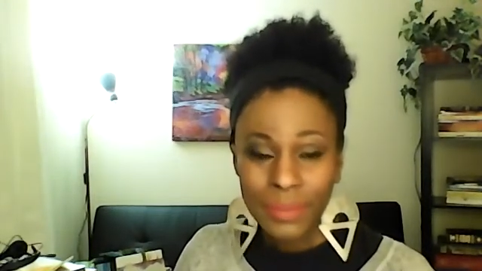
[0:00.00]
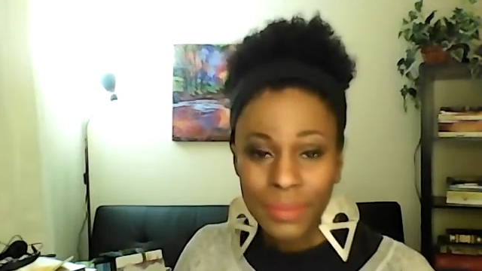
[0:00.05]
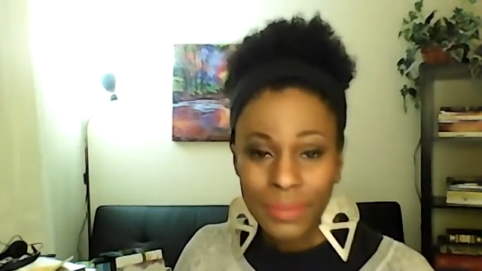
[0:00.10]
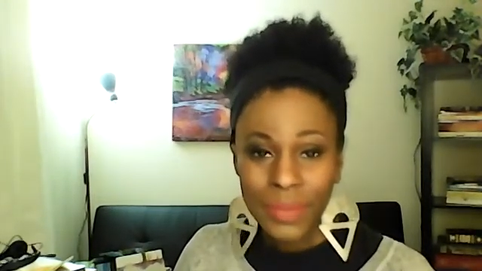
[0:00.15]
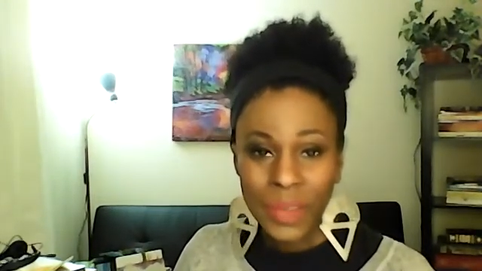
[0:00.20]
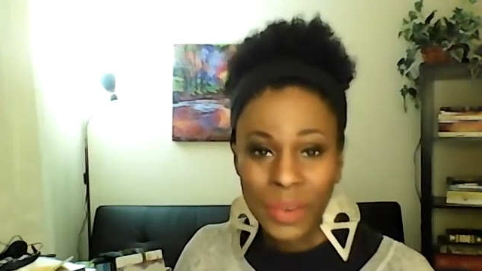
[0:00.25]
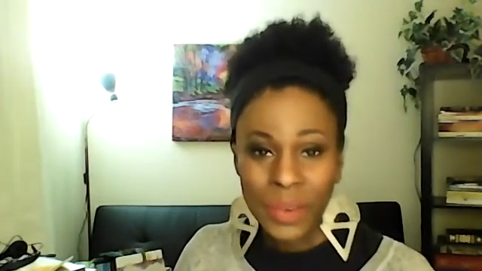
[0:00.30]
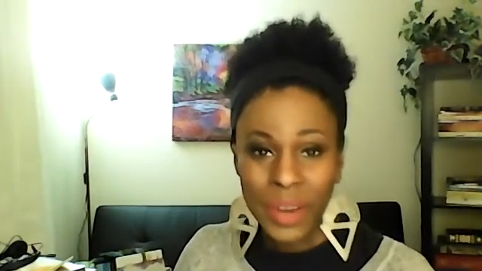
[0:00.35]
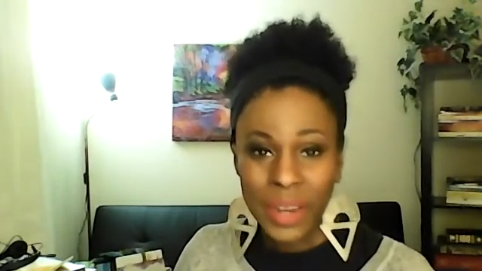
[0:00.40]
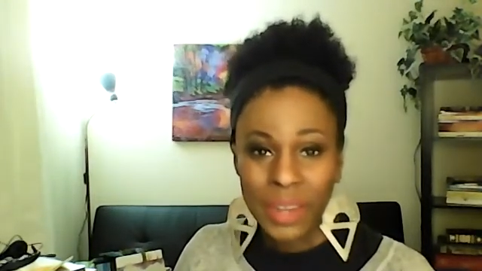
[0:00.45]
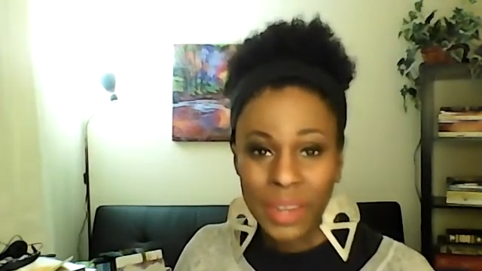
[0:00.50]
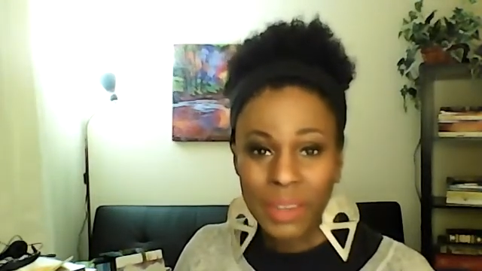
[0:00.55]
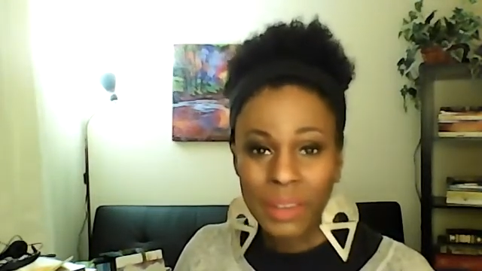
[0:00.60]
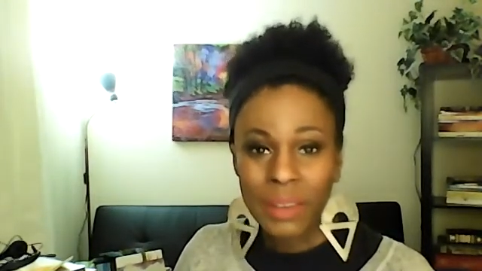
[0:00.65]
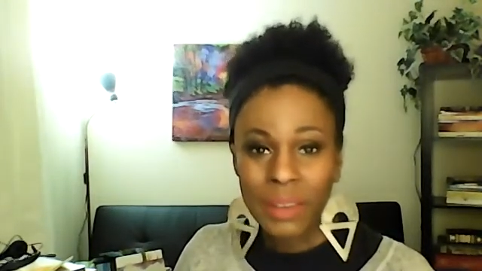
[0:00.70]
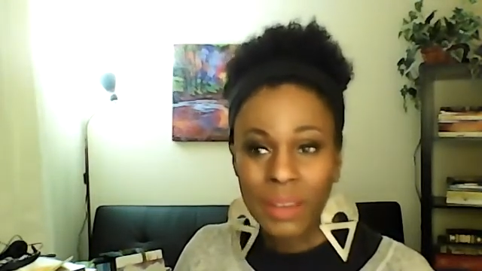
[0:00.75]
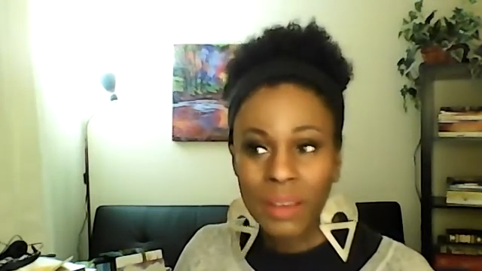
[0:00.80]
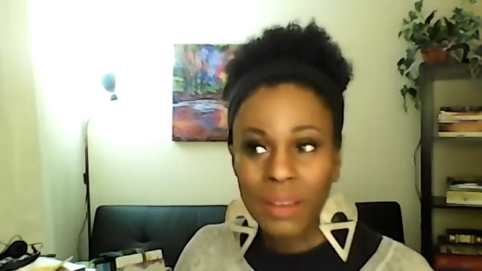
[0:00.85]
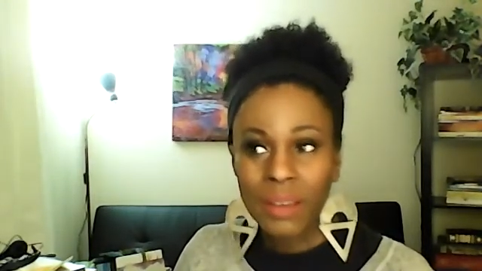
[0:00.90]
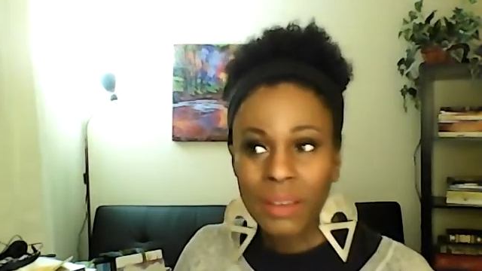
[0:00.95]
All right.
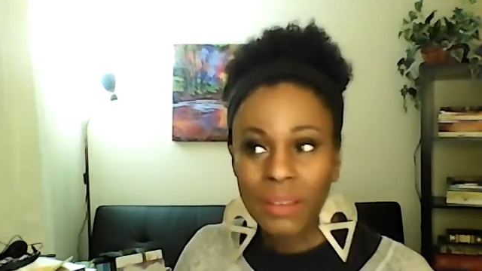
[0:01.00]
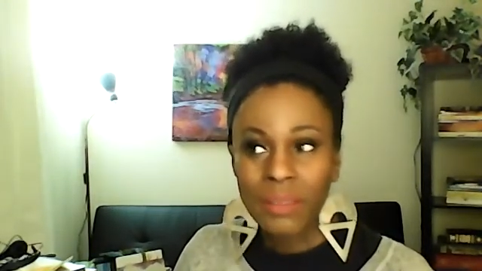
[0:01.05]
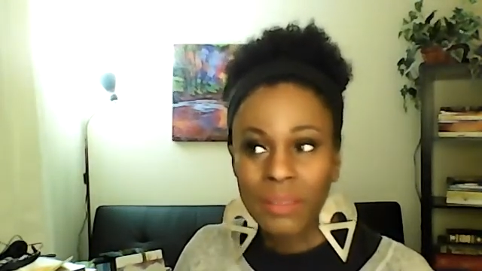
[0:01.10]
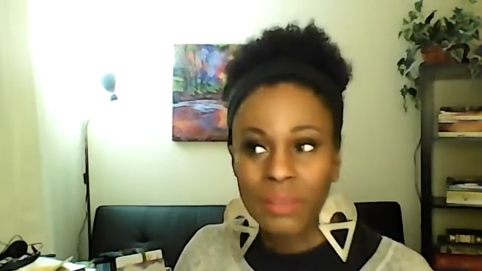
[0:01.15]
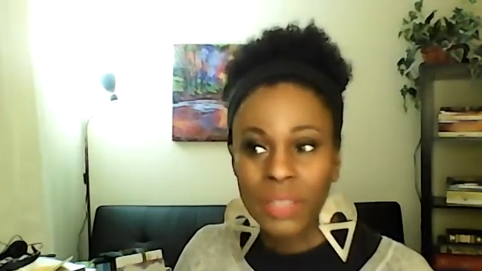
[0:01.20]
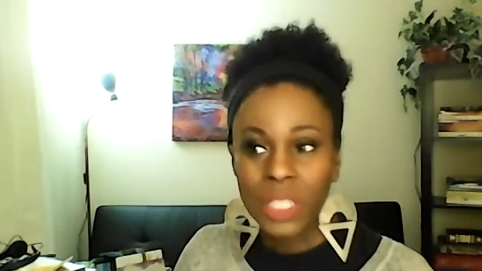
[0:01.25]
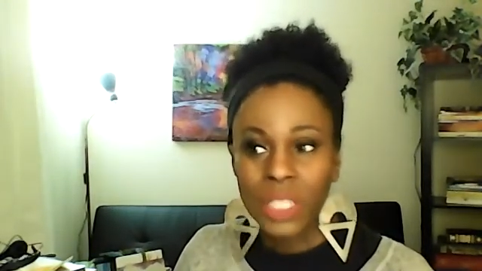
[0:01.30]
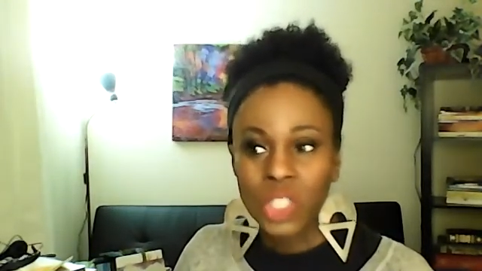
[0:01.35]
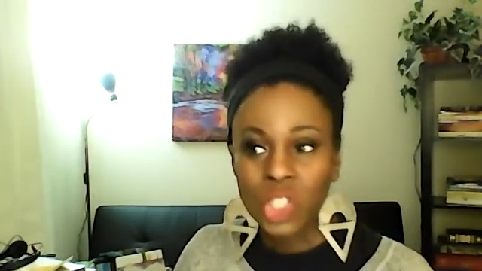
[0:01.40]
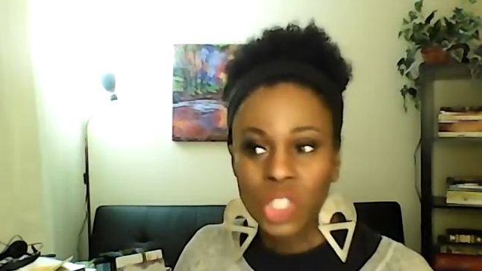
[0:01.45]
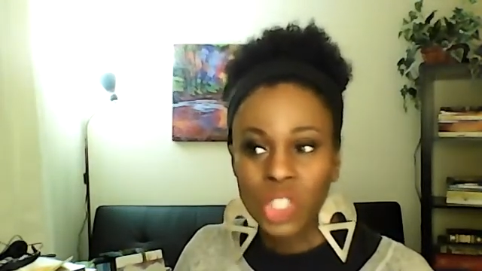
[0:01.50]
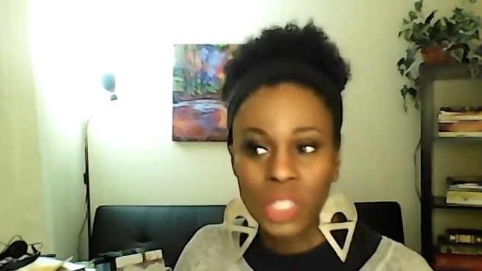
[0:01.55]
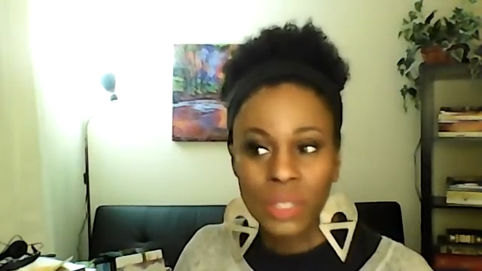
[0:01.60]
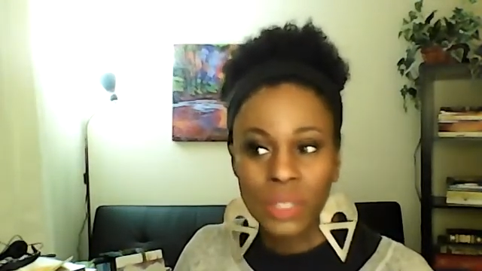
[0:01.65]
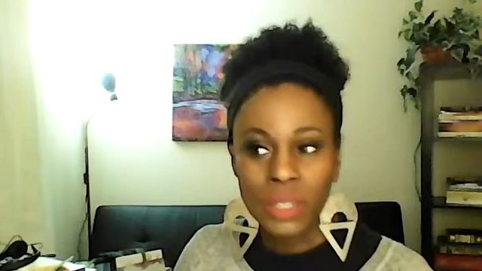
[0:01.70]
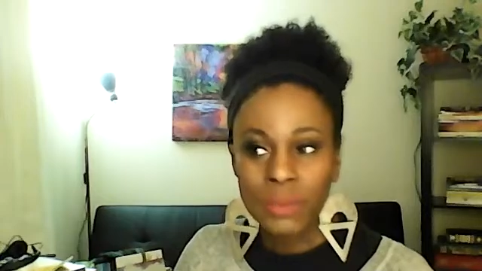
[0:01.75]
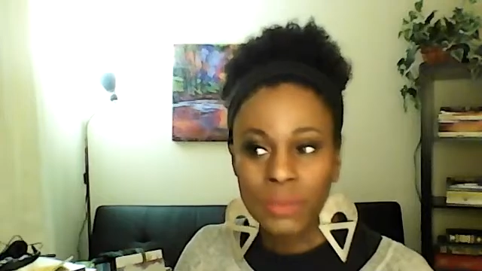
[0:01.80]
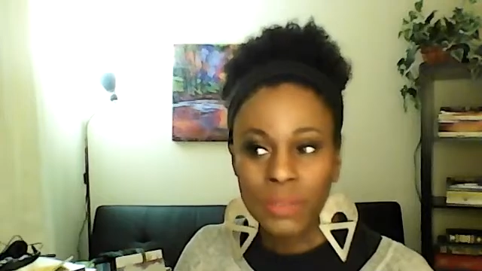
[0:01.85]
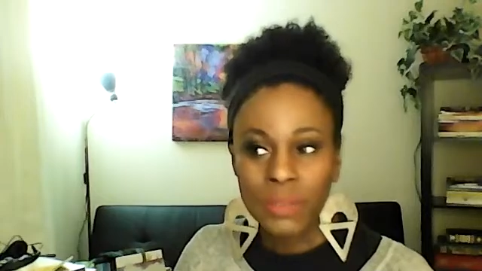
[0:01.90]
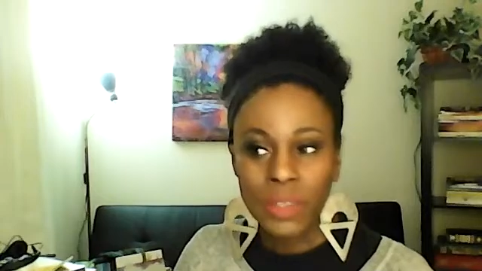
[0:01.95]
Love
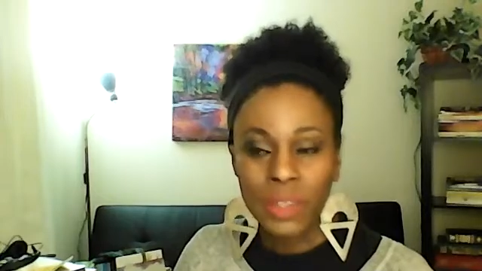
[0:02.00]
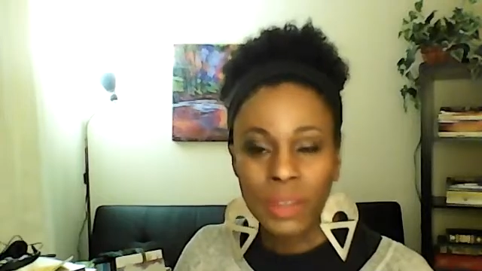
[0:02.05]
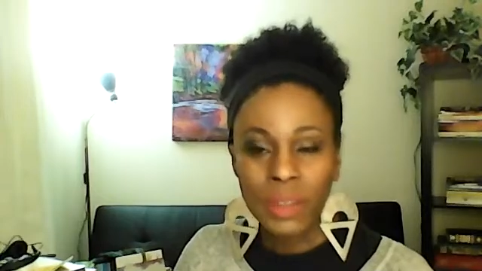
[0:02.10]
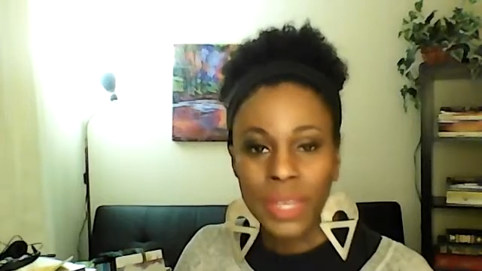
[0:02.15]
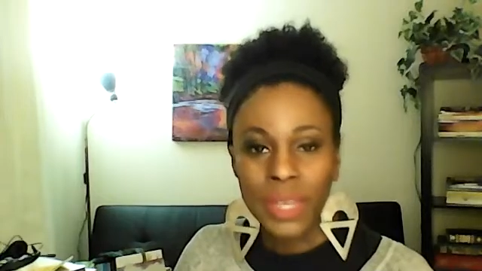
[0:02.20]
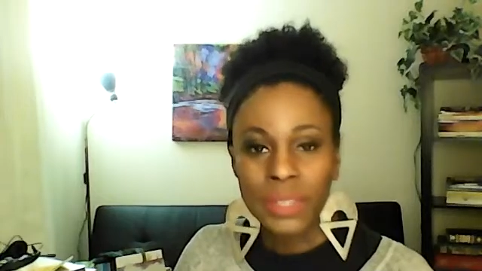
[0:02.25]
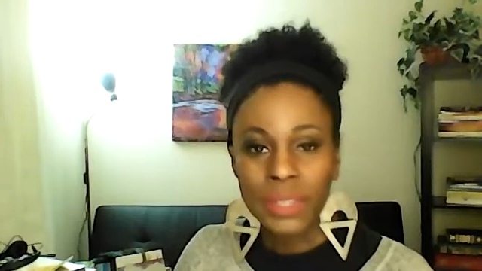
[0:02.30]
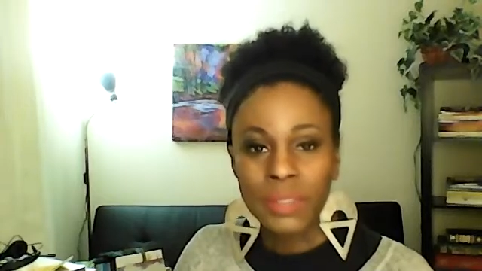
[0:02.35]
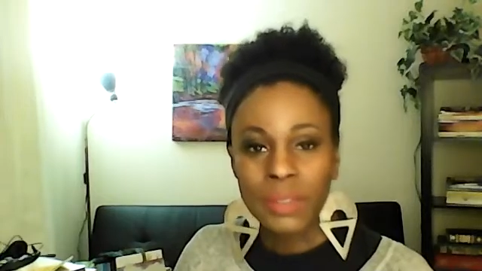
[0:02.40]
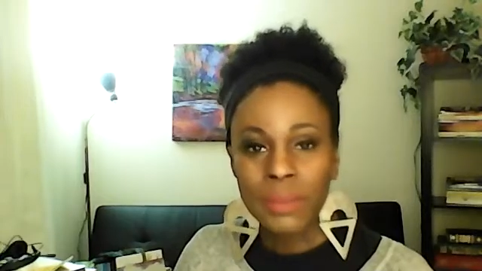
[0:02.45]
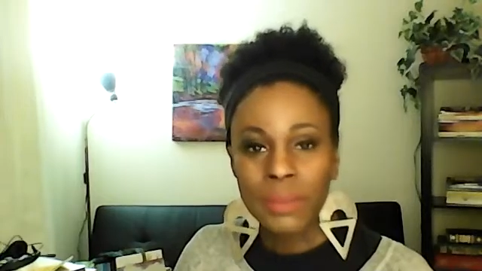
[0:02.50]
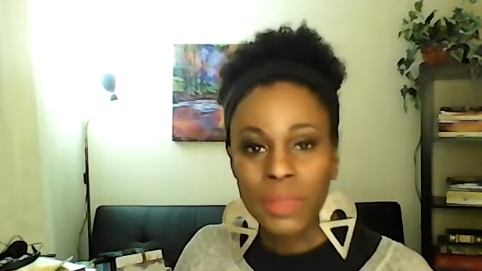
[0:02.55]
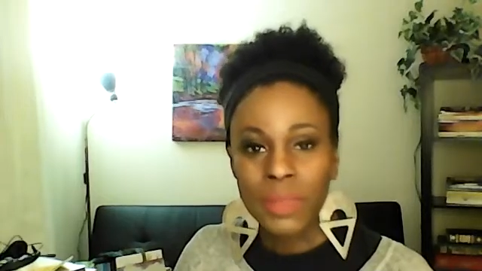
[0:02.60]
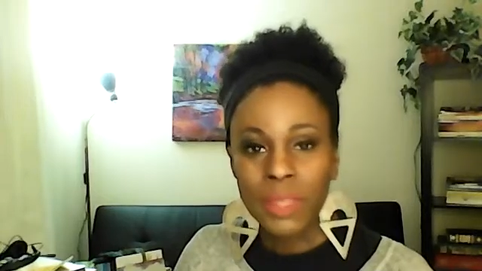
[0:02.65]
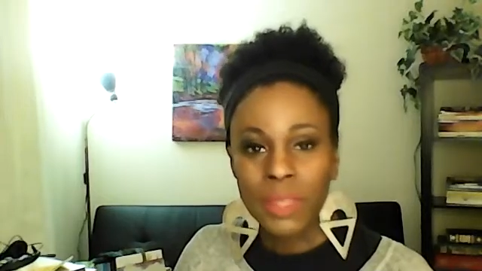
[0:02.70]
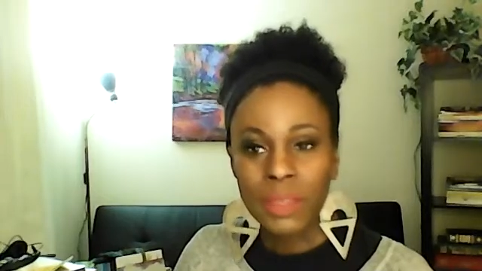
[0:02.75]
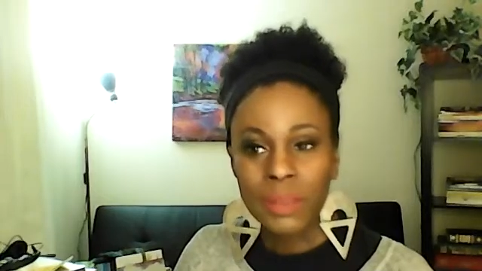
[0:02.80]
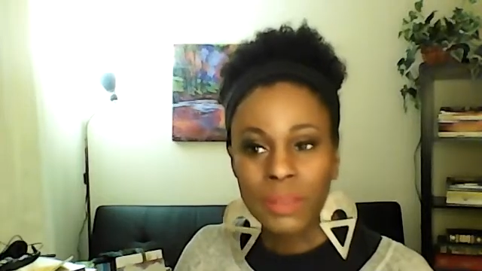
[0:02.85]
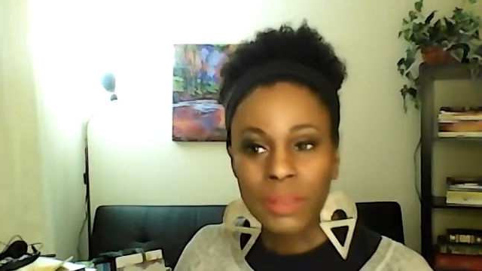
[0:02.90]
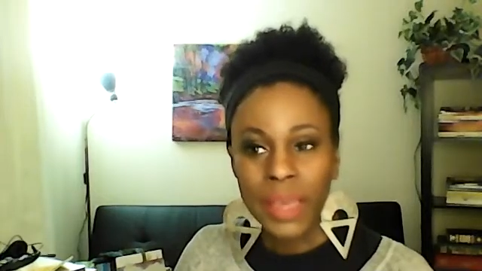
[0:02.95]
shouldn't feel like
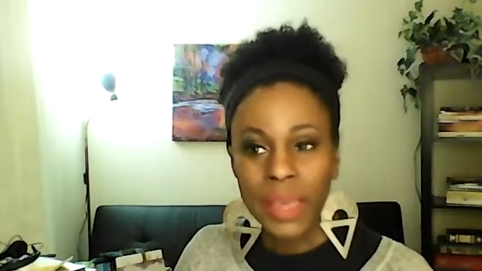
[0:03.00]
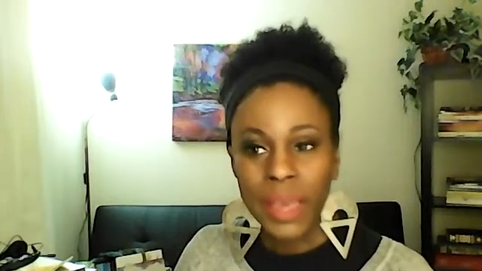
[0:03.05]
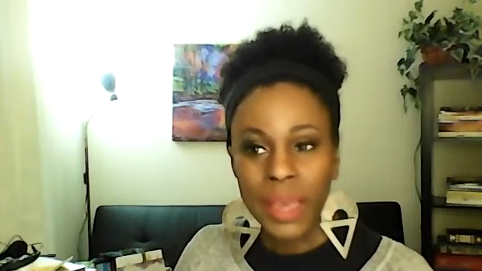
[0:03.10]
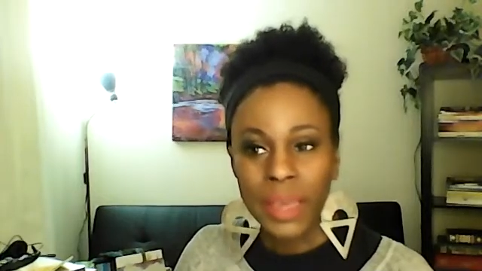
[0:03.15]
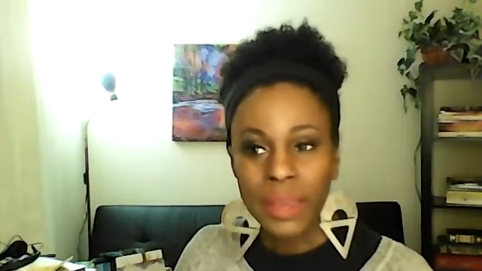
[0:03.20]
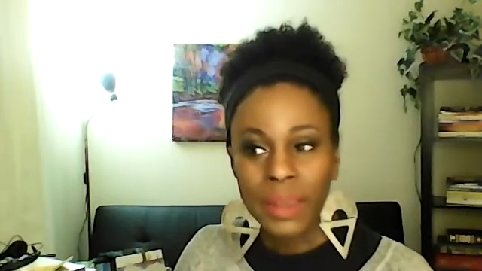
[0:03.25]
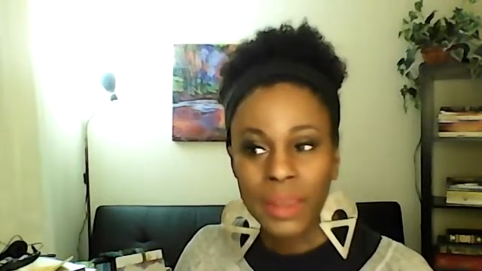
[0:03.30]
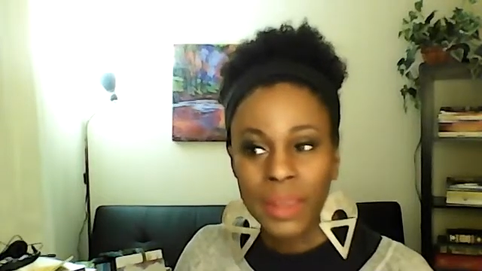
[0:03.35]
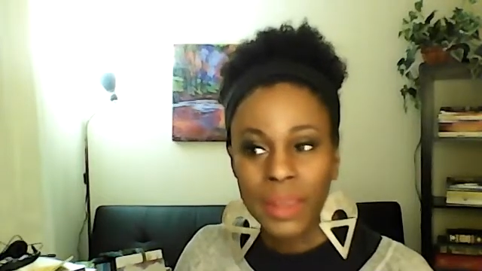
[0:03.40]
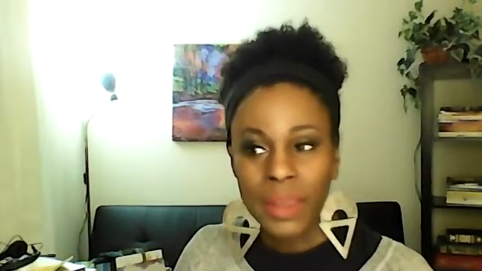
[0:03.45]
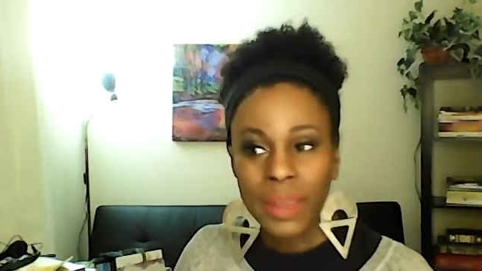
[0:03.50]
something that